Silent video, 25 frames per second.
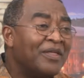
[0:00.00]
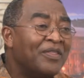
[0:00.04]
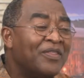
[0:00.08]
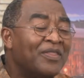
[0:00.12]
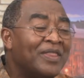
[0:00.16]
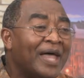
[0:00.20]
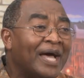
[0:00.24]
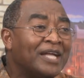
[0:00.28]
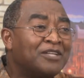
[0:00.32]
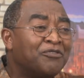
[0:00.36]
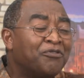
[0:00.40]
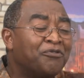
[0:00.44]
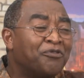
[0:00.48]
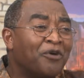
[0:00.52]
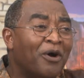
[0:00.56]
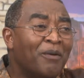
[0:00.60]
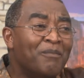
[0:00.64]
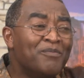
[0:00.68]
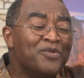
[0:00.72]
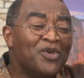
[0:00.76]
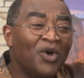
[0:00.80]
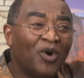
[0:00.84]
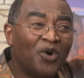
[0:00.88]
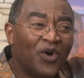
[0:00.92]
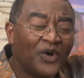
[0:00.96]
that
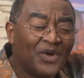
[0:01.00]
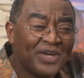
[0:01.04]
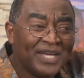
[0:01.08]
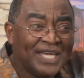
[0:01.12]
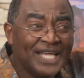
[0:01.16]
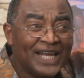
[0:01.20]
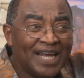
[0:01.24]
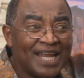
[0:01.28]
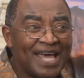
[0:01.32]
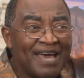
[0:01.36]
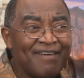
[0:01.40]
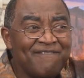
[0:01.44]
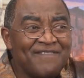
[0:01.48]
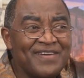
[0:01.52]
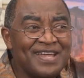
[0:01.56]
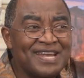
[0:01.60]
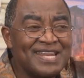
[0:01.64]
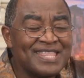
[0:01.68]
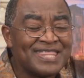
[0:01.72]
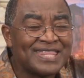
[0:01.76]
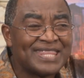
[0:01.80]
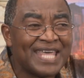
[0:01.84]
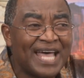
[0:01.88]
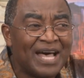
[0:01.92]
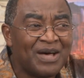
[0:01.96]
from your
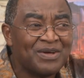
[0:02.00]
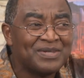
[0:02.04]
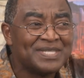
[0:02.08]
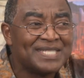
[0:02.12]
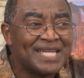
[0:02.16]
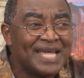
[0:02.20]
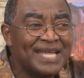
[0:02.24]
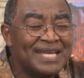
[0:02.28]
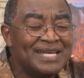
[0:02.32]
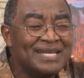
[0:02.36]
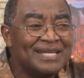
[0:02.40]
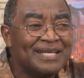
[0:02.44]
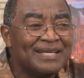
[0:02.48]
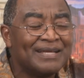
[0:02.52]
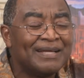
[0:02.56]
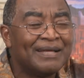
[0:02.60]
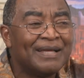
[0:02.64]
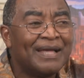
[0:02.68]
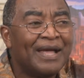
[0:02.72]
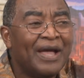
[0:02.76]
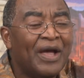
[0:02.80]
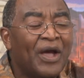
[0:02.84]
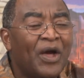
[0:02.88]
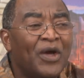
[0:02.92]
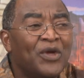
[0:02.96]
11,000,
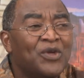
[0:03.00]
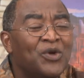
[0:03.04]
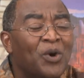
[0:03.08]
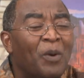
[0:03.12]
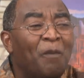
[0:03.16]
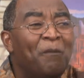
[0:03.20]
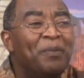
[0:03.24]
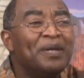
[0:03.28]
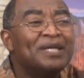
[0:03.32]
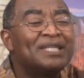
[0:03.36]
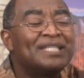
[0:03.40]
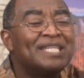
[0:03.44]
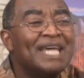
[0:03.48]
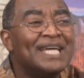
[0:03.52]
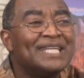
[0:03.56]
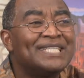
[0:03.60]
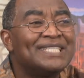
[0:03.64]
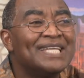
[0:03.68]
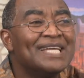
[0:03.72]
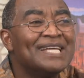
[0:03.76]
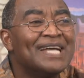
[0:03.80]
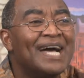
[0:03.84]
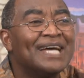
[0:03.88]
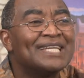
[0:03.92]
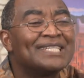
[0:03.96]
you'll be
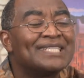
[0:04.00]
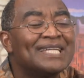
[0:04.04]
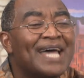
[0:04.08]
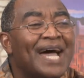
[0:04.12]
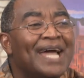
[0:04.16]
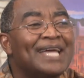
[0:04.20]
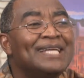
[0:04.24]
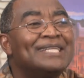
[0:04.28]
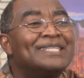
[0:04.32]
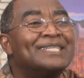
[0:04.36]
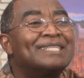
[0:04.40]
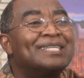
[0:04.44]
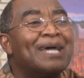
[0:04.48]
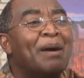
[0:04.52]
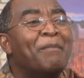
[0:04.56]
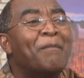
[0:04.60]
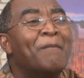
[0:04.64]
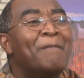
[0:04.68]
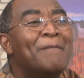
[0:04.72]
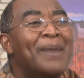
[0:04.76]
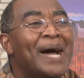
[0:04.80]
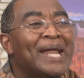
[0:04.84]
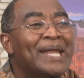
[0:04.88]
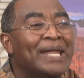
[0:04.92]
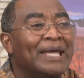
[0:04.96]
setting aside
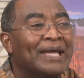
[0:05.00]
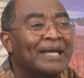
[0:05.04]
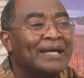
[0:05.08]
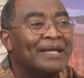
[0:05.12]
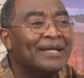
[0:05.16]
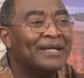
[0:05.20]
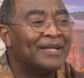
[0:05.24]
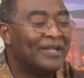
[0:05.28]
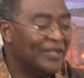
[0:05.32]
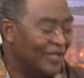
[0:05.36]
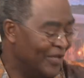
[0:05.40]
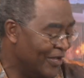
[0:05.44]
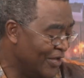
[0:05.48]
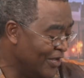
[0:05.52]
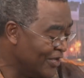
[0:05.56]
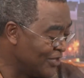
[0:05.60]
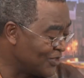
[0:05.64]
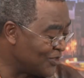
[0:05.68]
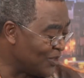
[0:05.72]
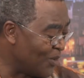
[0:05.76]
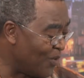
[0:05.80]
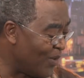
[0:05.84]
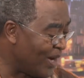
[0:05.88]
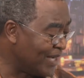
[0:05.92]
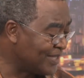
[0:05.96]
some money.
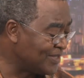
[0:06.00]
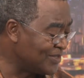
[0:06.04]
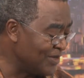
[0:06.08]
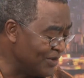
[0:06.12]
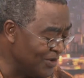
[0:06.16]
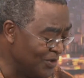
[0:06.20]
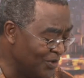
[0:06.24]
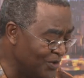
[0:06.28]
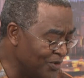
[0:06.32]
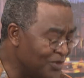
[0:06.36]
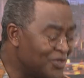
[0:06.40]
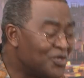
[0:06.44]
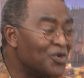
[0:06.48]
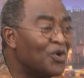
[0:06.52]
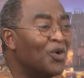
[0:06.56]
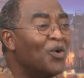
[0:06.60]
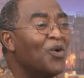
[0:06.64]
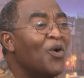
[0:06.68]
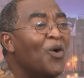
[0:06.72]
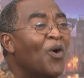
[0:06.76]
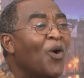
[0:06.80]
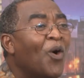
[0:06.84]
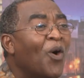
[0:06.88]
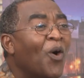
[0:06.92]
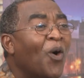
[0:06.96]
So what
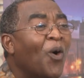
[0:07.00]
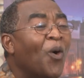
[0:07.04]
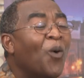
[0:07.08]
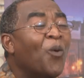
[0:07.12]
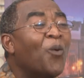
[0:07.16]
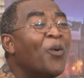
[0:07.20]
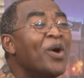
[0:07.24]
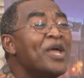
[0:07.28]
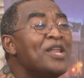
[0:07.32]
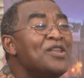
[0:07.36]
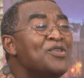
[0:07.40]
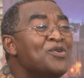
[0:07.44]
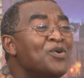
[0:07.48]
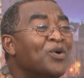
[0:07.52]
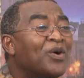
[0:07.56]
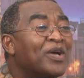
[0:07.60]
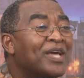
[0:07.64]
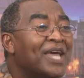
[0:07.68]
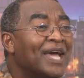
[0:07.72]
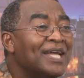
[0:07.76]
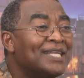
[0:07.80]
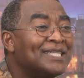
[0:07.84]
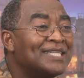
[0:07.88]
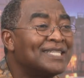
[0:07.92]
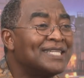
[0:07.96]
do? When you
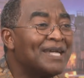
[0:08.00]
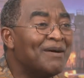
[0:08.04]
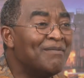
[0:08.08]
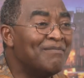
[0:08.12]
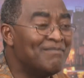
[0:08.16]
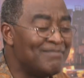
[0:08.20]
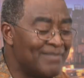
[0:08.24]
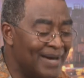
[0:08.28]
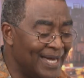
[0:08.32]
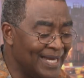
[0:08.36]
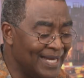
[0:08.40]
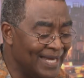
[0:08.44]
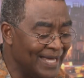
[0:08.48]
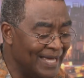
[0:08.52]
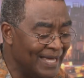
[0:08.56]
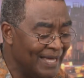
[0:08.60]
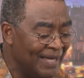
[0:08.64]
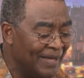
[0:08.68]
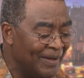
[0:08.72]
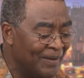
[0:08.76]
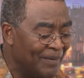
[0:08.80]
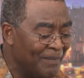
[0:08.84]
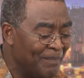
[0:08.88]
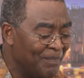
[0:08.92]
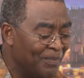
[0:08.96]
get some money,
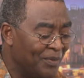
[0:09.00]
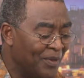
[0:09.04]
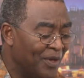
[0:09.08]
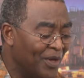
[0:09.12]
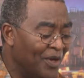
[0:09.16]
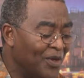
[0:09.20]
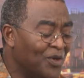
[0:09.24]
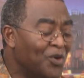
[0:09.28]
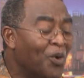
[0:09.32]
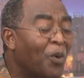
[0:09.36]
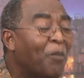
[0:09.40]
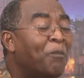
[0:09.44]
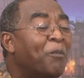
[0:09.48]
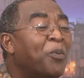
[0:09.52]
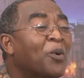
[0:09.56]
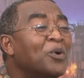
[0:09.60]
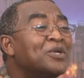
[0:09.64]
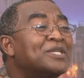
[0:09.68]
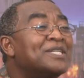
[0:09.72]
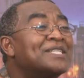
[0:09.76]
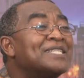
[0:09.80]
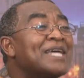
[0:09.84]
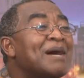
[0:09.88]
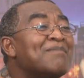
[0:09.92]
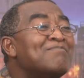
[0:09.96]
you
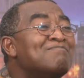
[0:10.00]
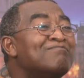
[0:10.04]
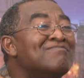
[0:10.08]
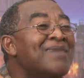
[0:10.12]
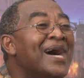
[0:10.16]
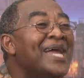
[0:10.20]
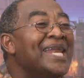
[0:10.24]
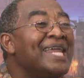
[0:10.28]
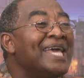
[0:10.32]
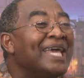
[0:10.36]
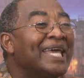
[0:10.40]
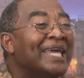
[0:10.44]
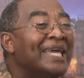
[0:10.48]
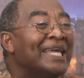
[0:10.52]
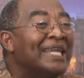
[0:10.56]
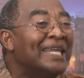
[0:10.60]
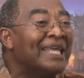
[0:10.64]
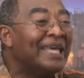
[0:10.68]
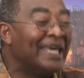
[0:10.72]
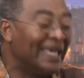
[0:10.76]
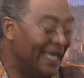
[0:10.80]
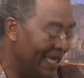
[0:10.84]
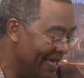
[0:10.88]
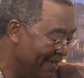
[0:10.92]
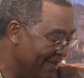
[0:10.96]
put some money in
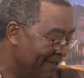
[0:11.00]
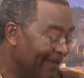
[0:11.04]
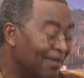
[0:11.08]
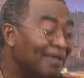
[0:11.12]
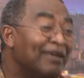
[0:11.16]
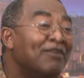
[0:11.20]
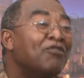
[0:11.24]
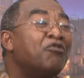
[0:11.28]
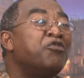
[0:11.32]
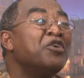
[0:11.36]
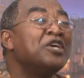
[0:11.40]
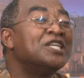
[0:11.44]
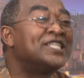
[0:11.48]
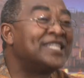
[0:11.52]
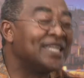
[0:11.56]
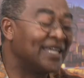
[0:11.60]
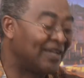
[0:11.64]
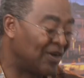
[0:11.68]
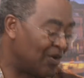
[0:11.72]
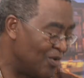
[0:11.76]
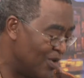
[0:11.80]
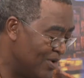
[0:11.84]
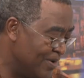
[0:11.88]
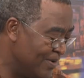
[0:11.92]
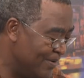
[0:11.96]
here,
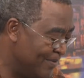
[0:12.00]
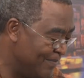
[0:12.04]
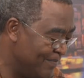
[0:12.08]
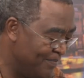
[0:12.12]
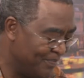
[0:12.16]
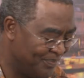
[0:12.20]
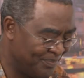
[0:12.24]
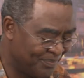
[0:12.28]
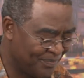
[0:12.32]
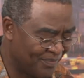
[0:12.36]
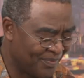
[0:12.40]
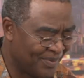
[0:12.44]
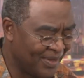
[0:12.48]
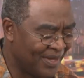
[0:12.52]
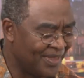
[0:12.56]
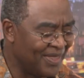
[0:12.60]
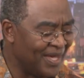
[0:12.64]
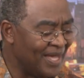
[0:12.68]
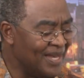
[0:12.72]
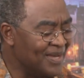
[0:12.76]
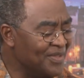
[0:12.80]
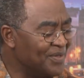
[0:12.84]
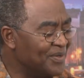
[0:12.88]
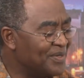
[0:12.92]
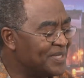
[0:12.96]
physical.
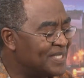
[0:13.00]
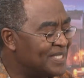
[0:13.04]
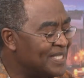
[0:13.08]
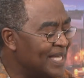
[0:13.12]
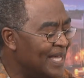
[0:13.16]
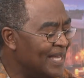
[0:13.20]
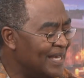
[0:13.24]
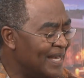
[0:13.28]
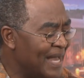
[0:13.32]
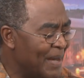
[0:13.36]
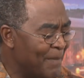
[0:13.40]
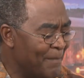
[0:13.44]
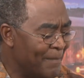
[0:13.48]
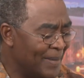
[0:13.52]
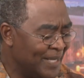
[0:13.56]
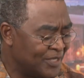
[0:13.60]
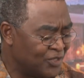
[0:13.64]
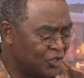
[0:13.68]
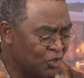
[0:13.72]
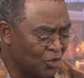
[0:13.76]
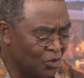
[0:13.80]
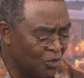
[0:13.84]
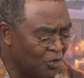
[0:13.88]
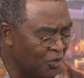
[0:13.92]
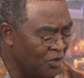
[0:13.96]
Then you say, number
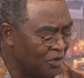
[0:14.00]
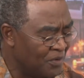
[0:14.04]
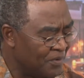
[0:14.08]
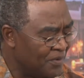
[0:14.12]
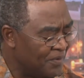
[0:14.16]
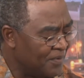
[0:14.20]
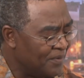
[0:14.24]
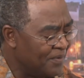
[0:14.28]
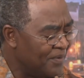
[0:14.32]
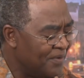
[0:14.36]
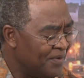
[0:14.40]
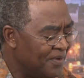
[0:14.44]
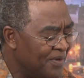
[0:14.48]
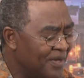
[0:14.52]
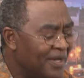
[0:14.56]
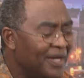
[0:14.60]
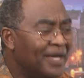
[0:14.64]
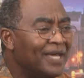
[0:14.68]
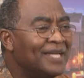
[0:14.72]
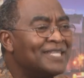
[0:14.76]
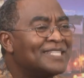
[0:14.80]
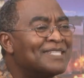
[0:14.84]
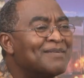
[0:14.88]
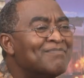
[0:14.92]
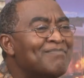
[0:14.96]
two,
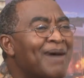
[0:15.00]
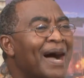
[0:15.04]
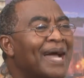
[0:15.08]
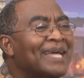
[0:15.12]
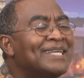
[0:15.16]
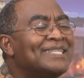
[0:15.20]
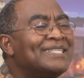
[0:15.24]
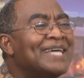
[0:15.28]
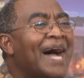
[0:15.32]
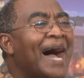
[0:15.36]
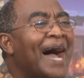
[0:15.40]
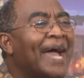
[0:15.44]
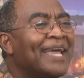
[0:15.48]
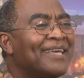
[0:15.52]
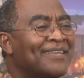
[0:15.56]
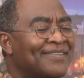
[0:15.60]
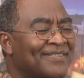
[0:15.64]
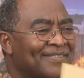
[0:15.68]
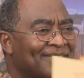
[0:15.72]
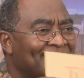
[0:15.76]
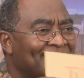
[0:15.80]
it's my tithe.